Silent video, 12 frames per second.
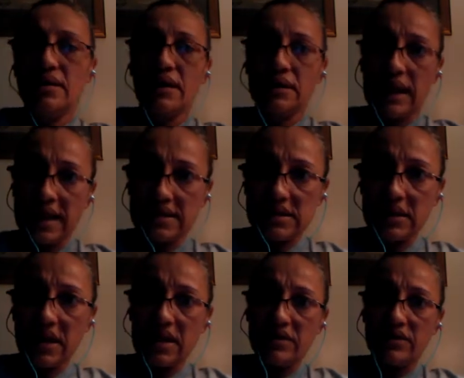as a
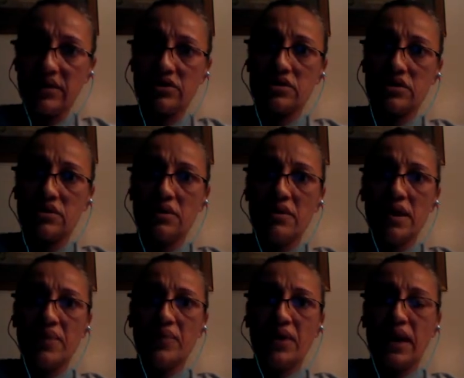lot of y'all do.
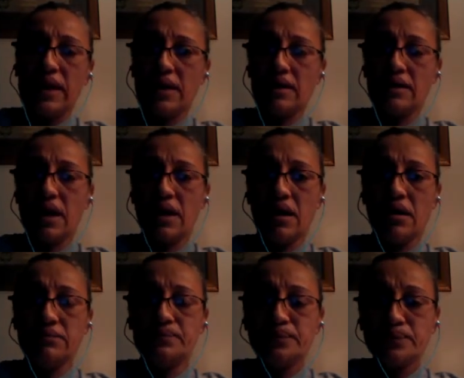And I